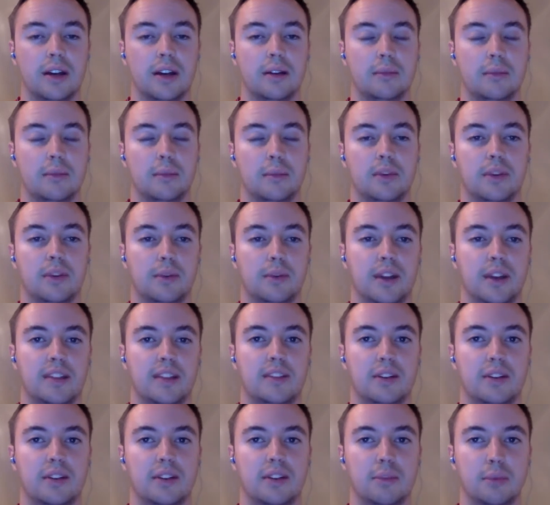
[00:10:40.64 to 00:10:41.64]
with the
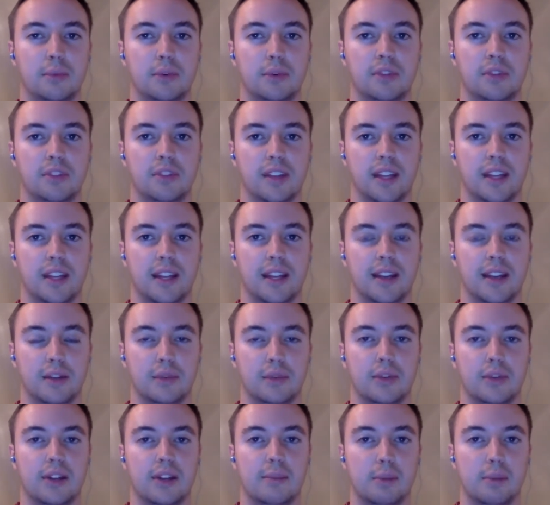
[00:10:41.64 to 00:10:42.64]
rest there in the Bundesliga, and
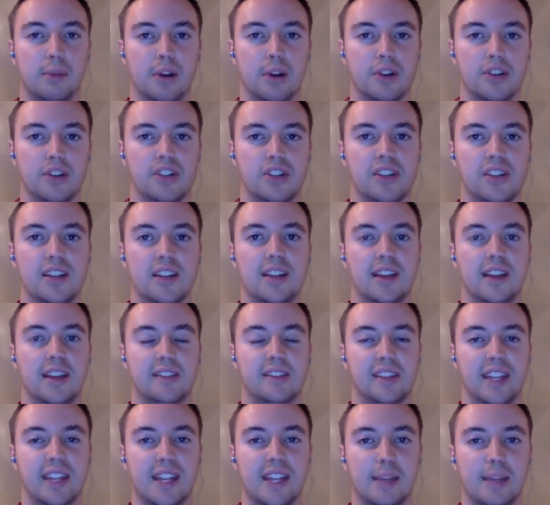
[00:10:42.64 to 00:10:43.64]
has really emerged
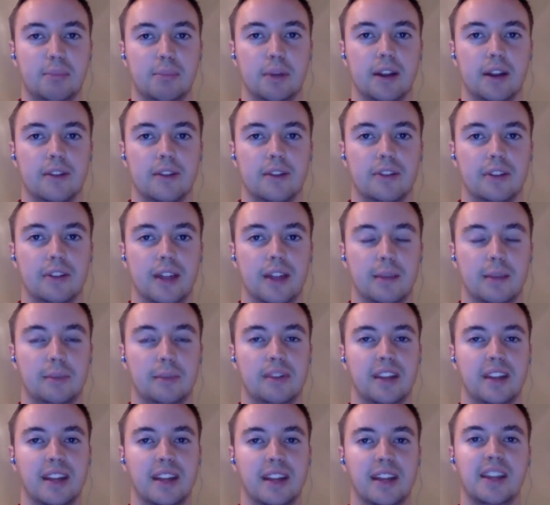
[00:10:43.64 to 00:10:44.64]
as a key player for
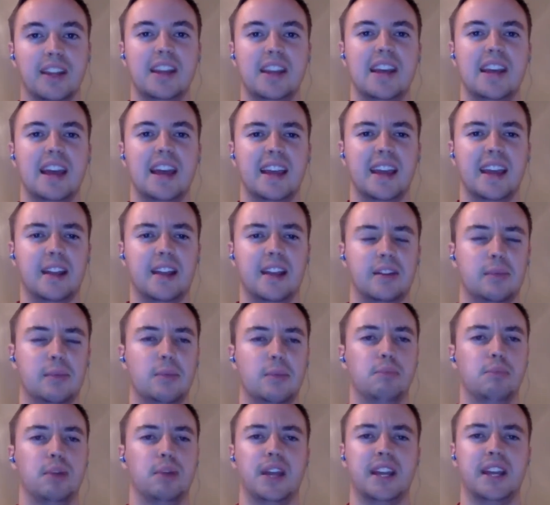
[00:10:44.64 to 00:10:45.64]
Leipzig. Again, has
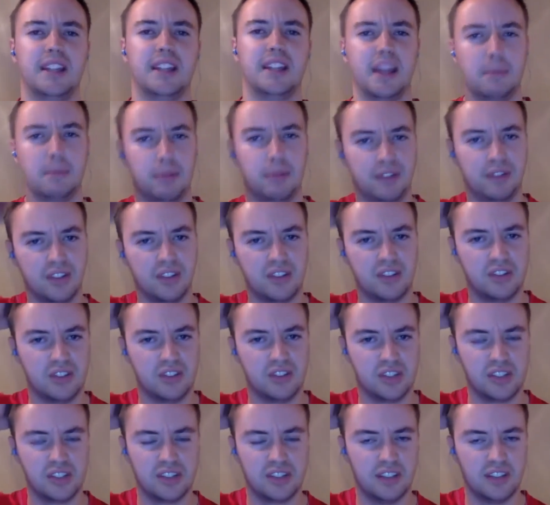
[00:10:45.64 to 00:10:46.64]
been playing in that position.
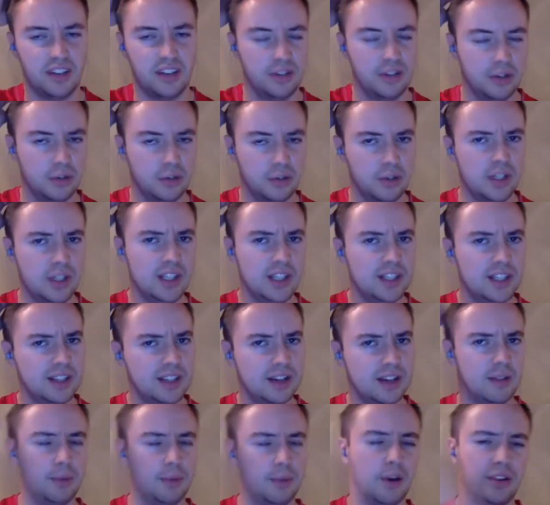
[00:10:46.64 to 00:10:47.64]
Just, I know
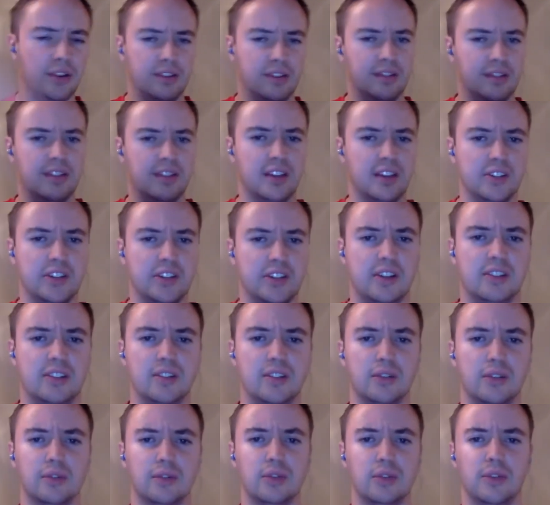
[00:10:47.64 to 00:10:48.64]
Austin's touched on it
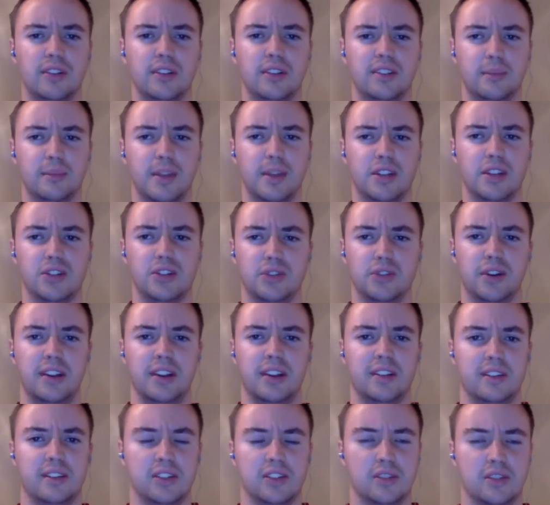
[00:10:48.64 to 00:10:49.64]
too, due to some
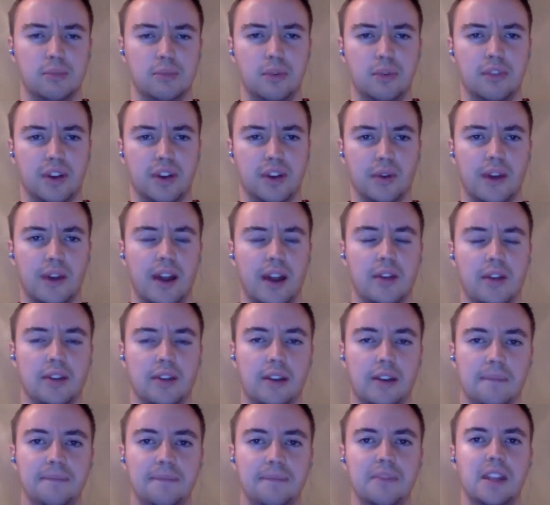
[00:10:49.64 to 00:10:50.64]
injuries and just moving around.
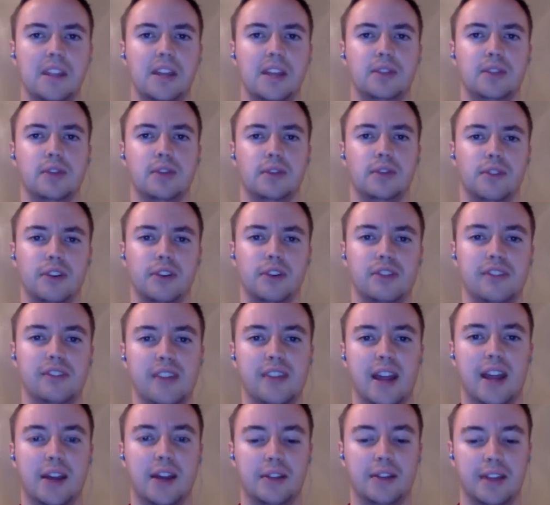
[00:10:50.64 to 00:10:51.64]
And he's so
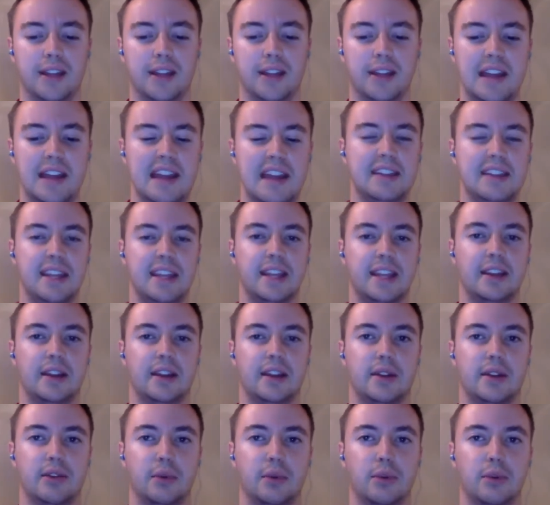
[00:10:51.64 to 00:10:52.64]
versatile that they can
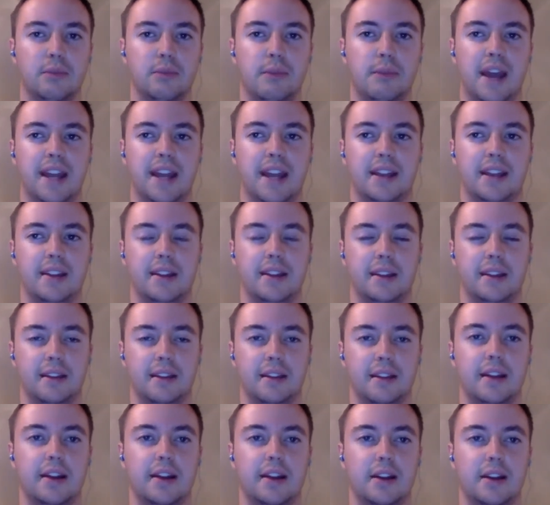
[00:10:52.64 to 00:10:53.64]
kind of throw him back
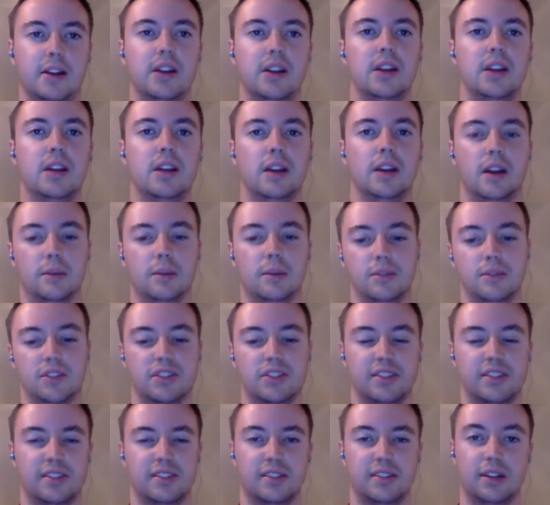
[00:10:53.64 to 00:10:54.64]
there,
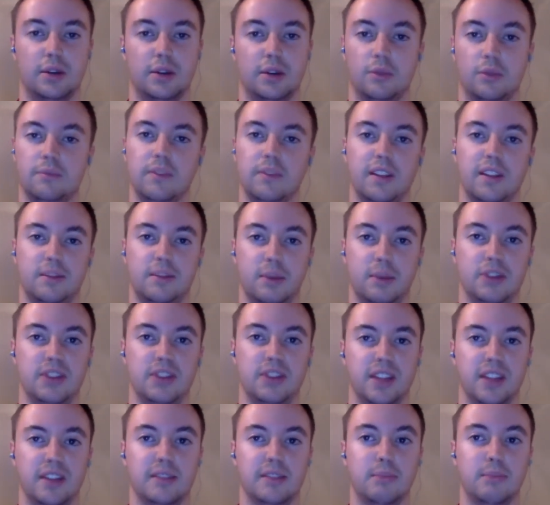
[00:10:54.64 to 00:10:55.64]
just because, you know,
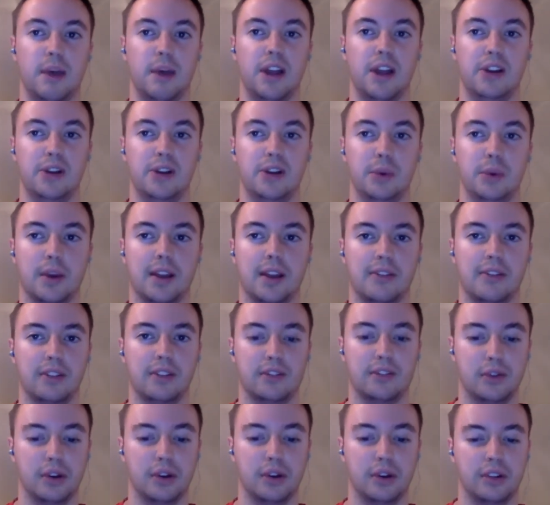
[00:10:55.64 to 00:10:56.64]
especially against Bayern, you want to have a
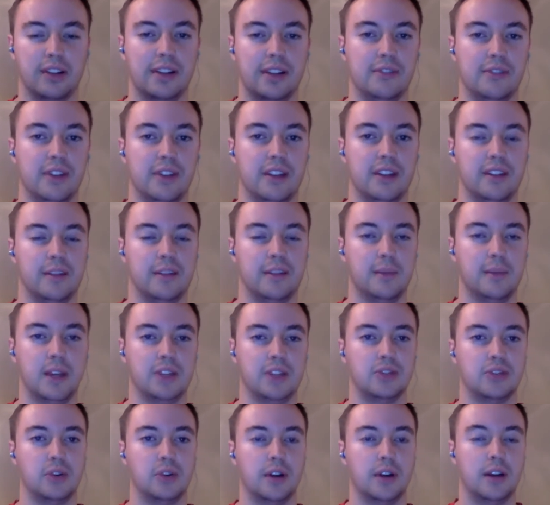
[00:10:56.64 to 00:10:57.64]
strong defense and
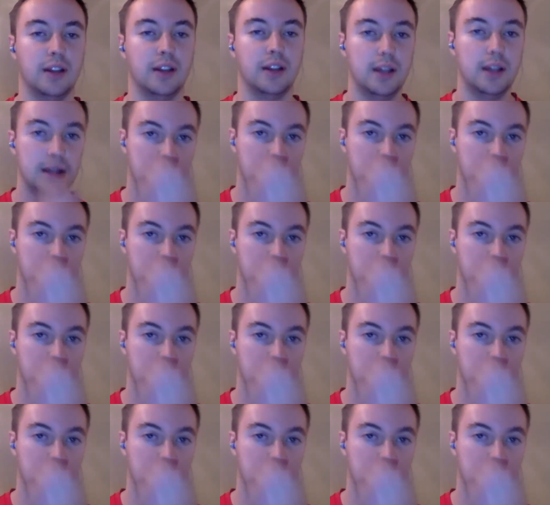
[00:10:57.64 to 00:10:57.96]
make sure,